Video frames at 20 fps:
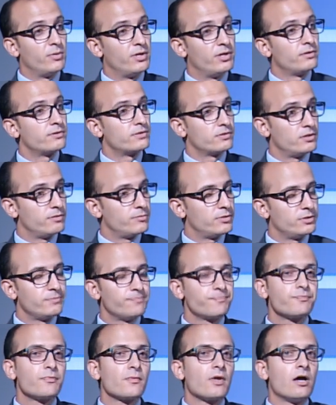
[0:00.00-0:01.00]
opening
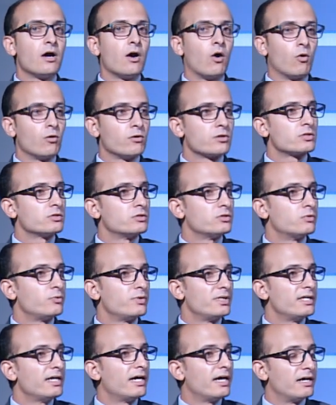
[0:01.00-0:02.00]
ceremony. Mm -hmm. Also,
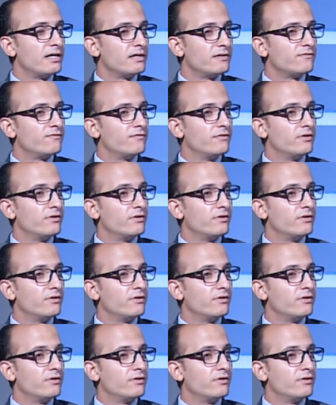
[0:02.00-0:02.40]
we have